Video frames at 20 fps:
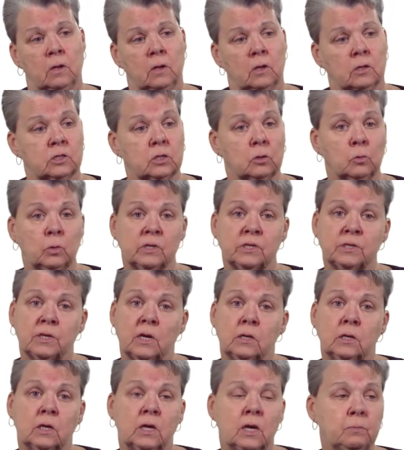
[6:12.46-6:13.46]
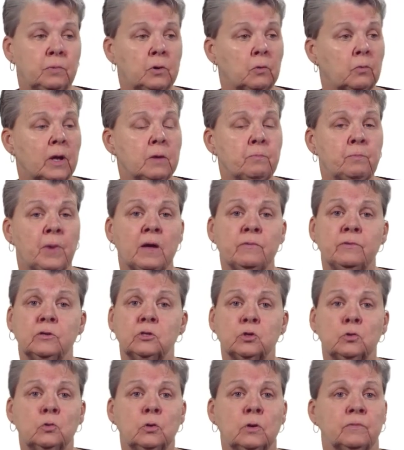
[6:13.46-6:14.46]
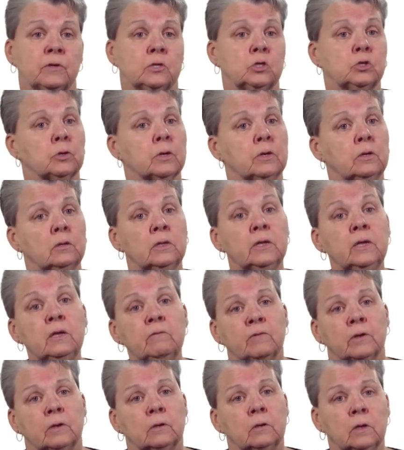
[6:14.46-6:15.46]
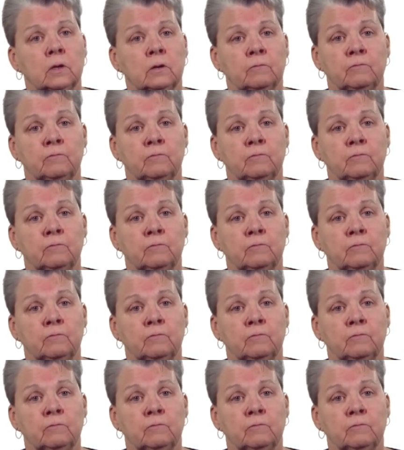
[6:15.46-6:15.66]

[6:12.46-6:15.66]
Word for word: So we say keep it right by the door that you're going to leave in.